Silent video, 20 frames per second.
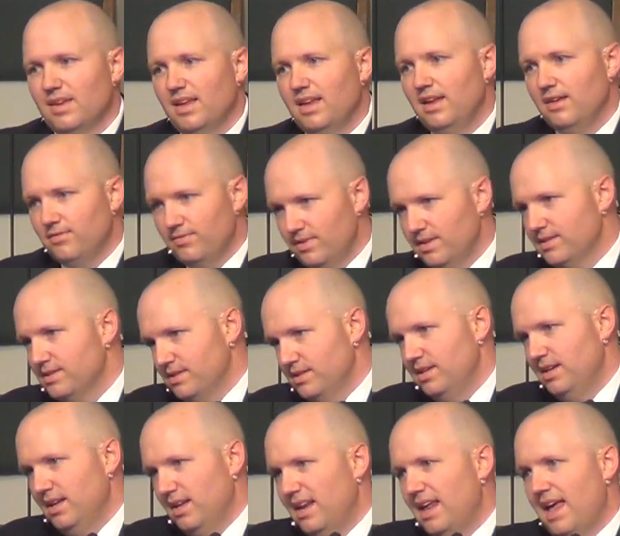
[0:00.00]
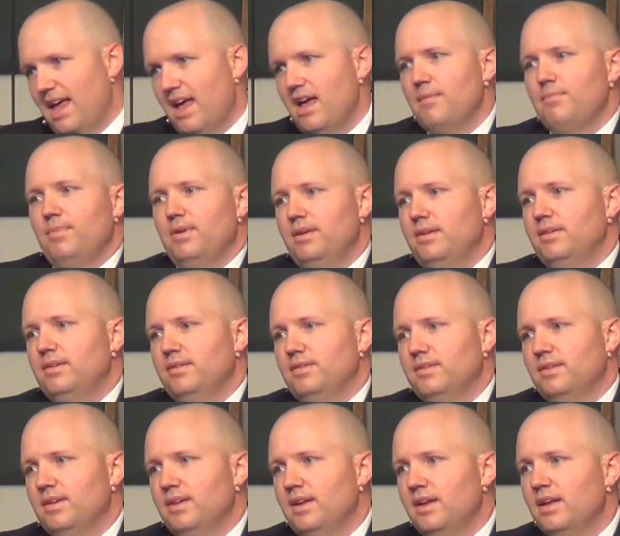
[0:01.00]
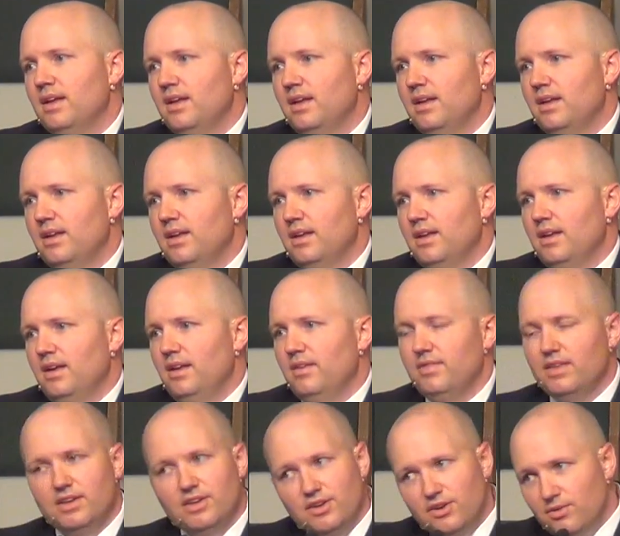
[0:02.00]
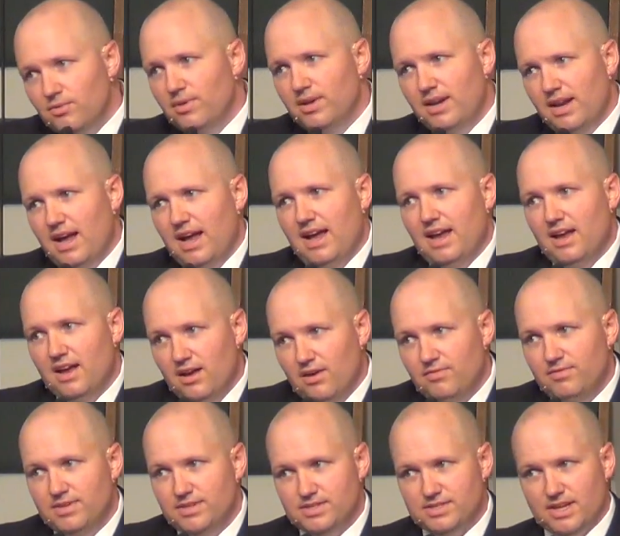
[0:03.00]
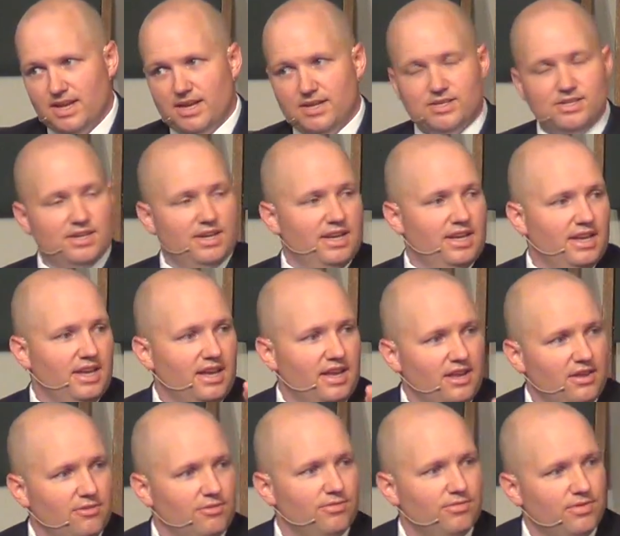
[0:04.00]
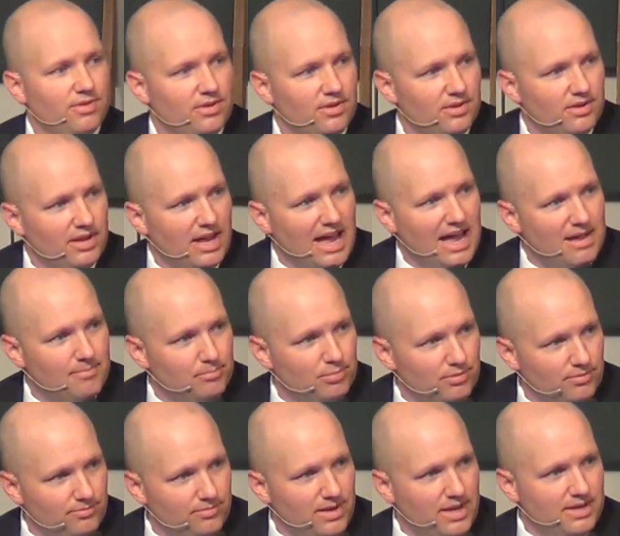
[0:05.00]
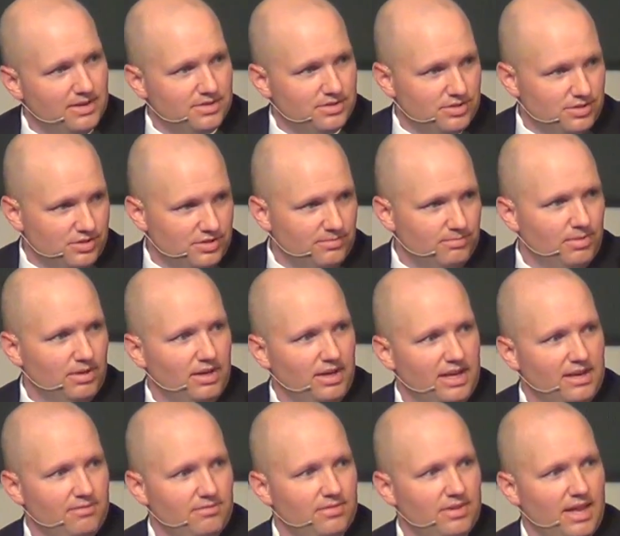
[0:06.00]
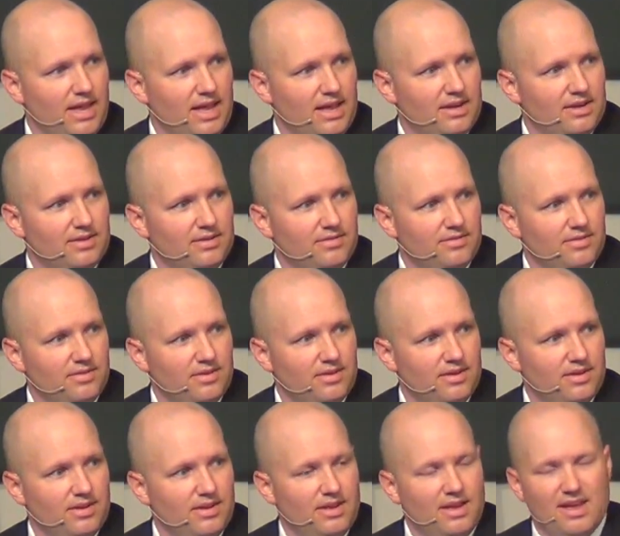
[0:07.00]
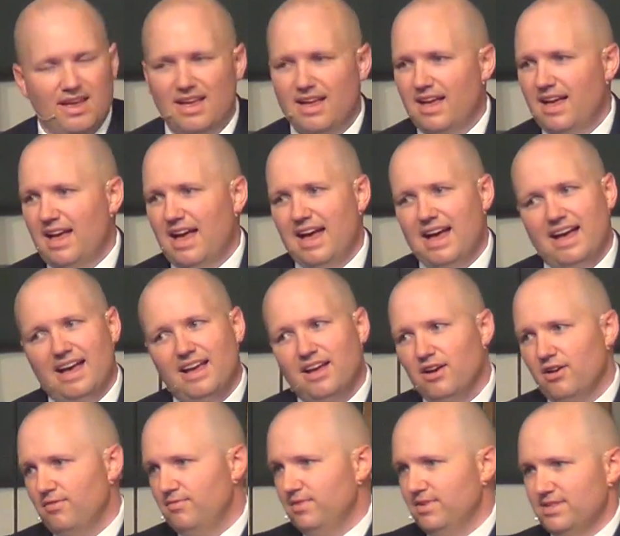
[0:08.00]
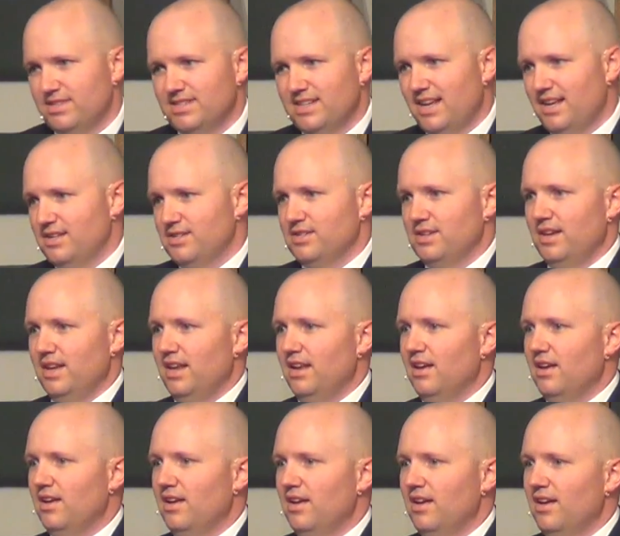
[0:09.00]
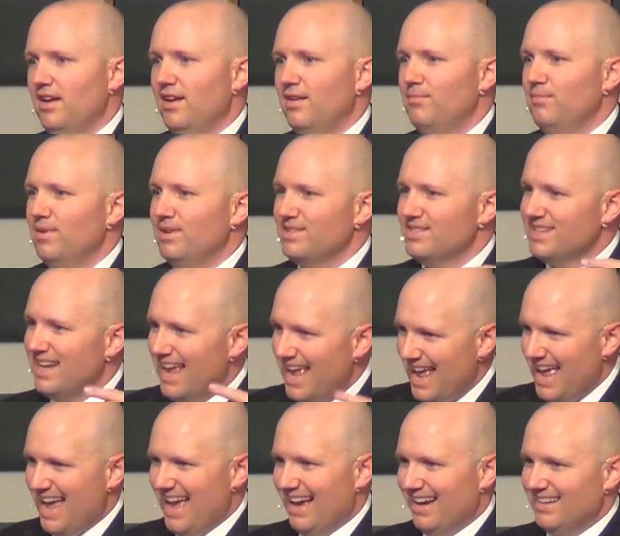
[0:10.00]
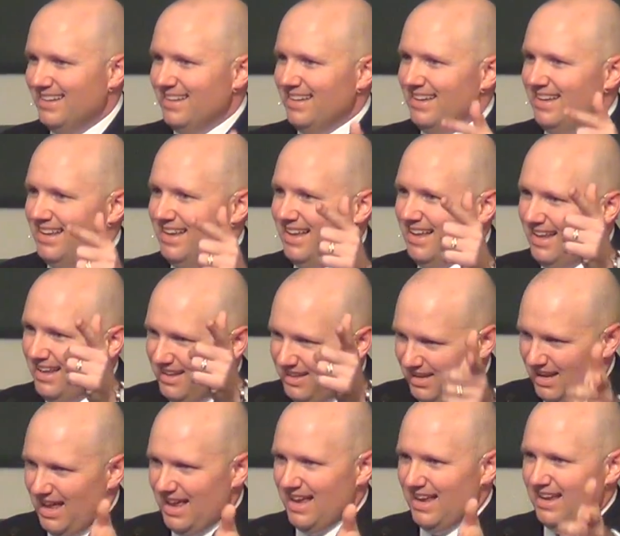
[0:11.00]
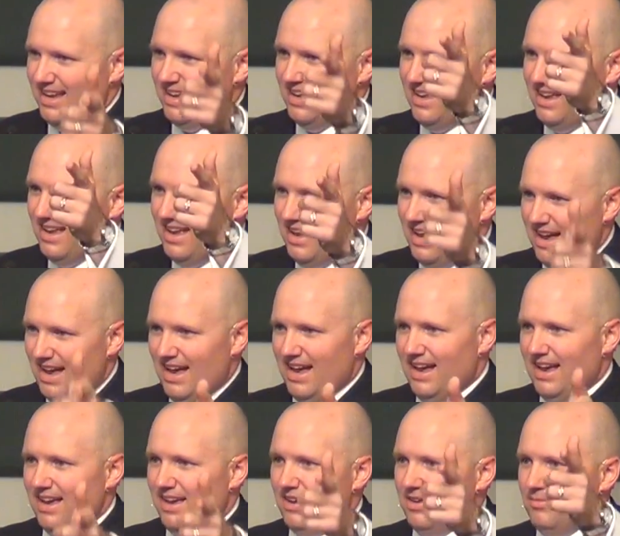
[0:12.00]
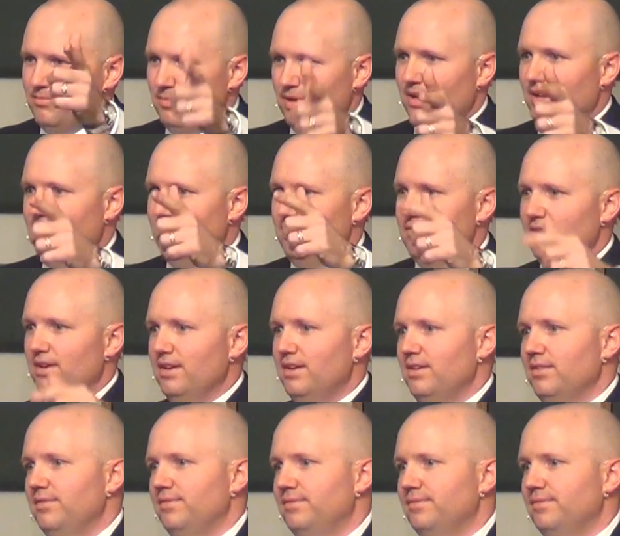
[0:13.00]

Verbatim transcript: if this did happen, then you and I, of necessity, if I profess to believe that, I, of necessity, must act like I believe it.